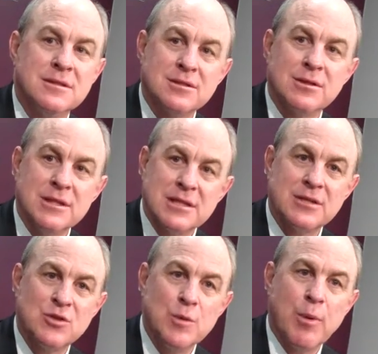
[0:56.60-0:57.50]
So he's
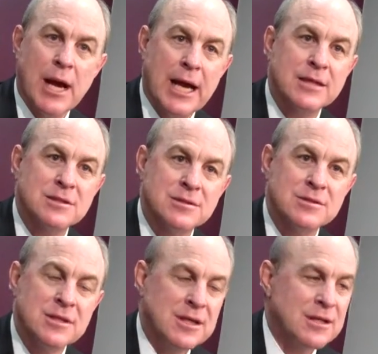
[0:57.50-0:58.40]
had two
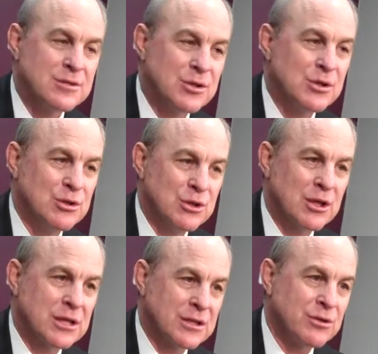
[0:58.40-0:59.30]
practices. So you
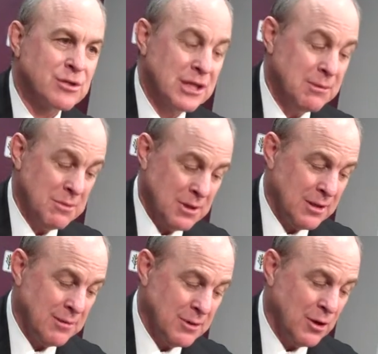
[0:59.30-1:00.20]
look at their team,
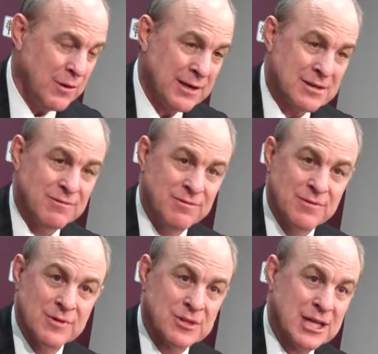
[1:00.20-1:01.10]
and, you know, that's
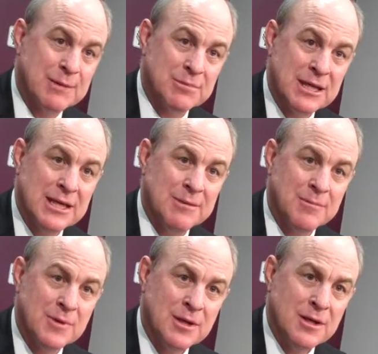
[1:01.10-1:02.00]
the same team
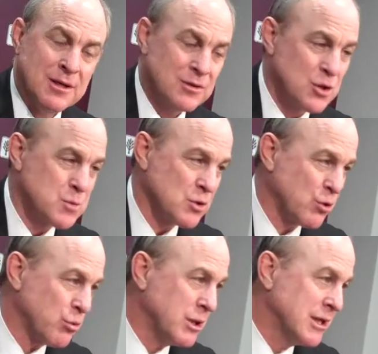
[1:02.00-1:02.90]
in terms
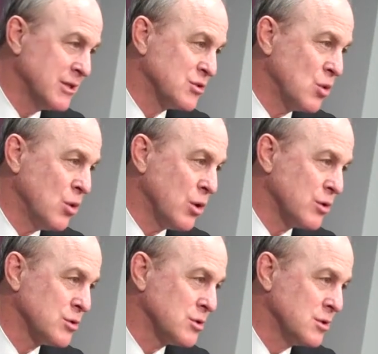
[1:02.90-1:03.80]
of three leading
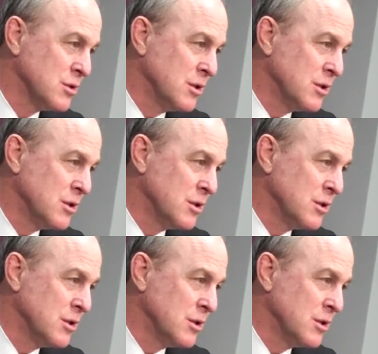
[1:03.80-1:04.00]
scorers